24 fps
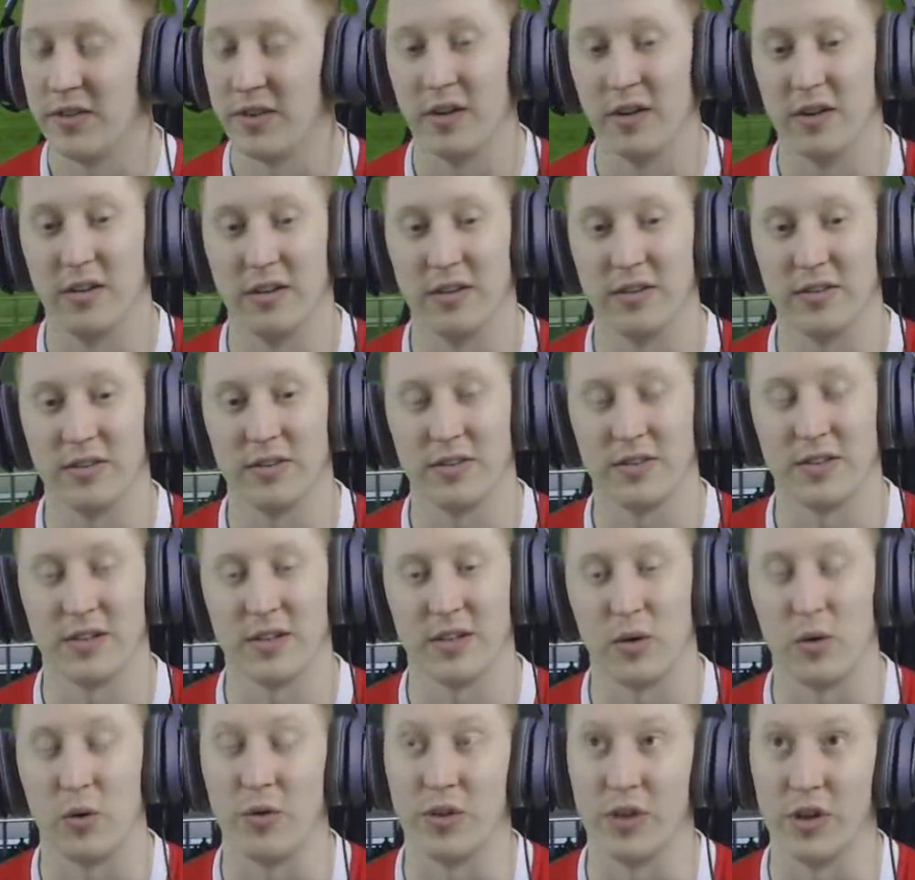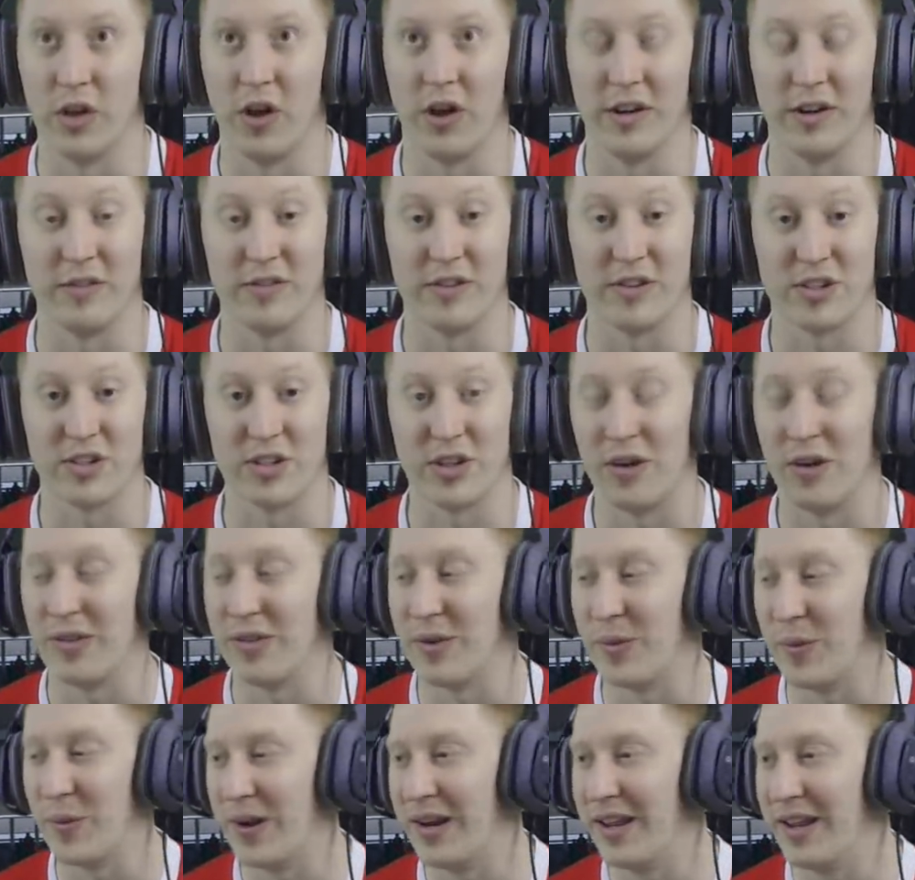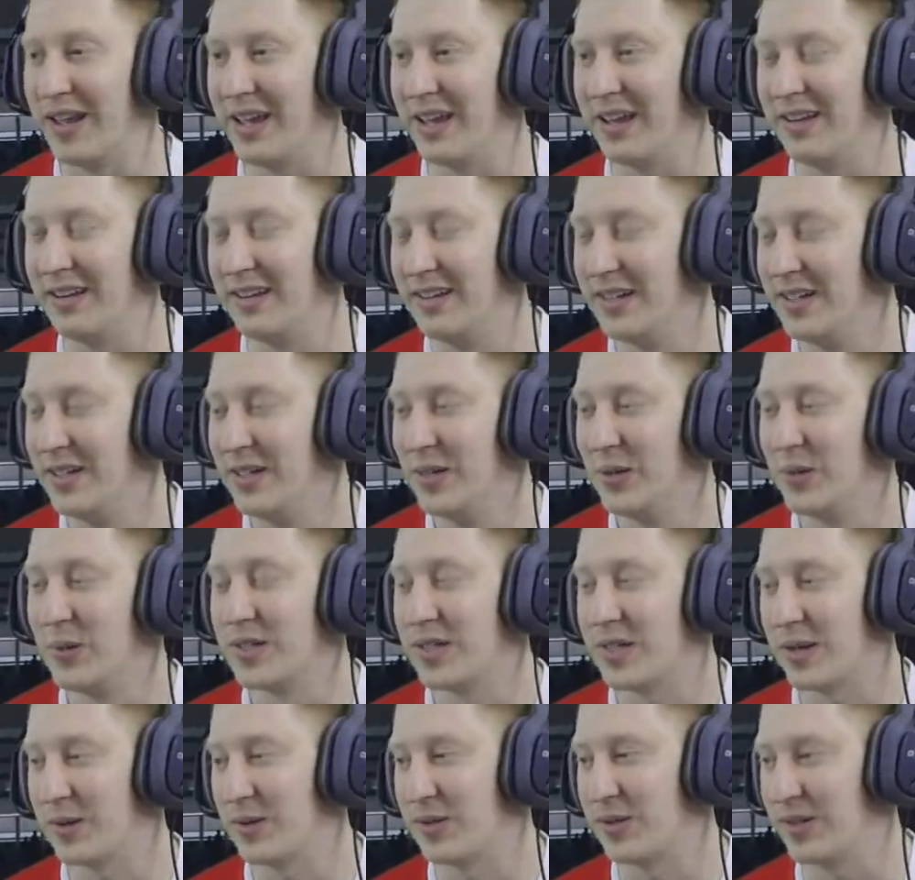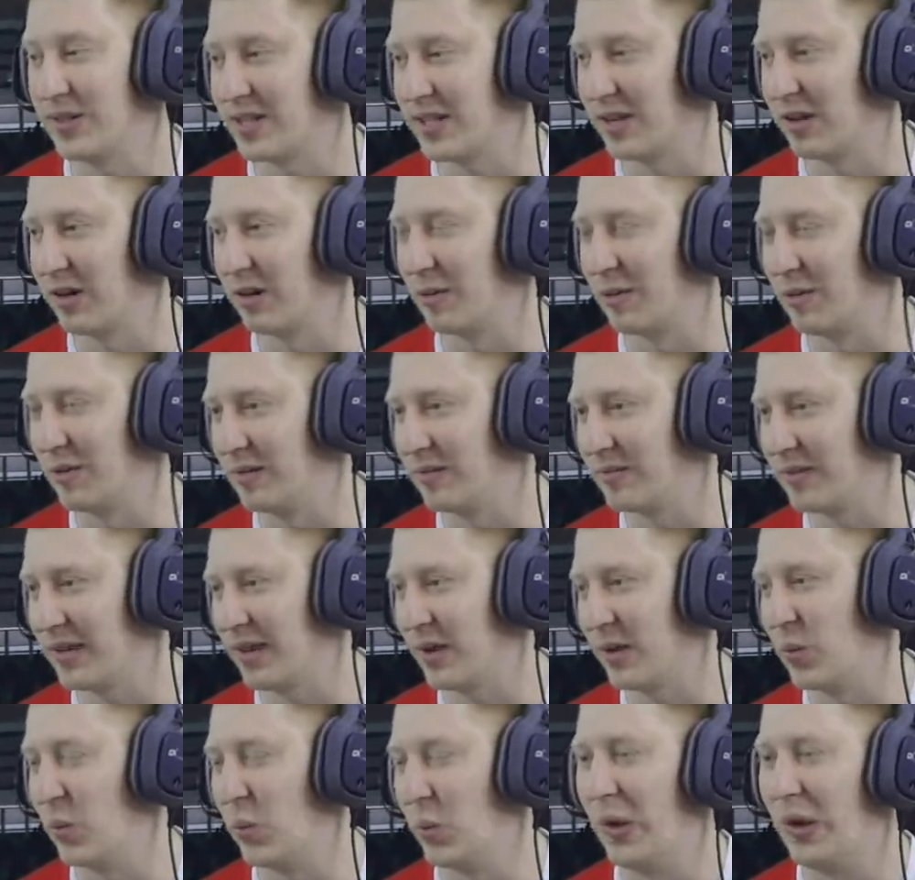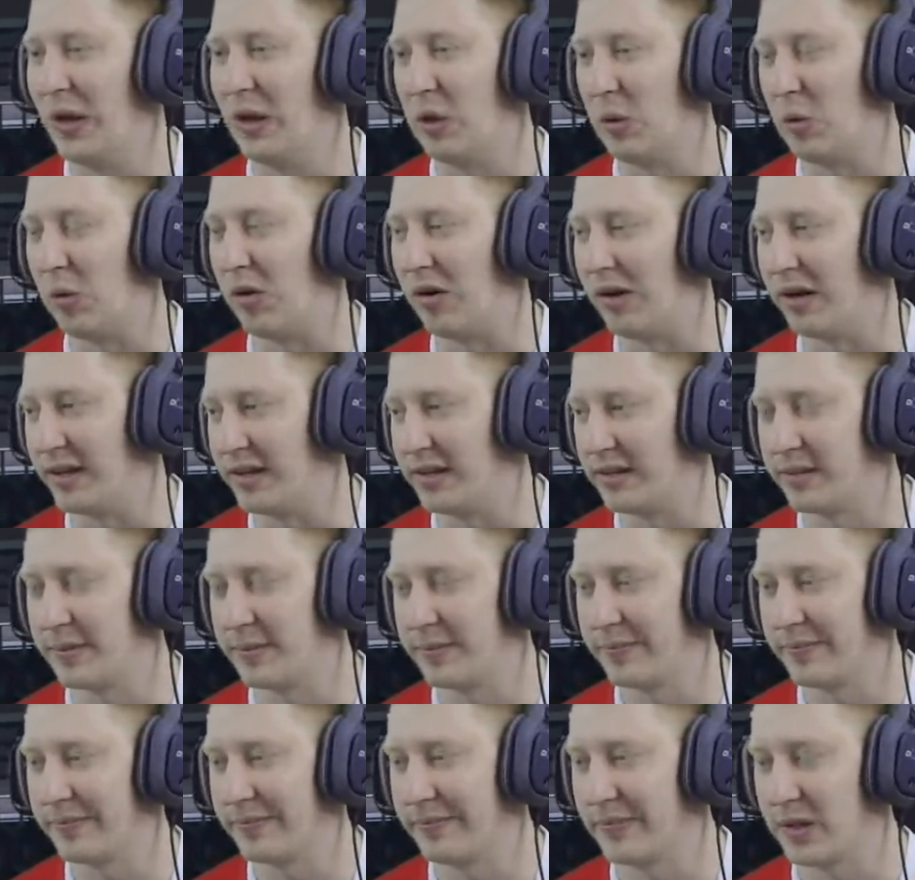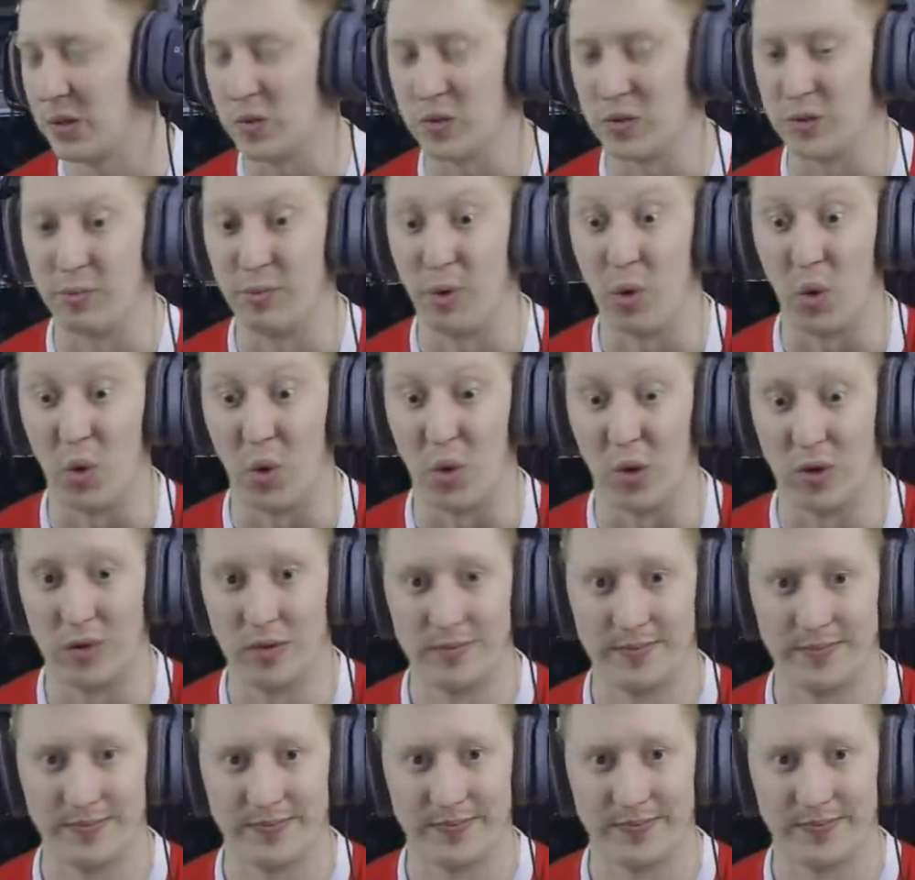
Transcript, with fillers: that the or the line of the shot that went in was absolutely terrible and well wide. That was poor.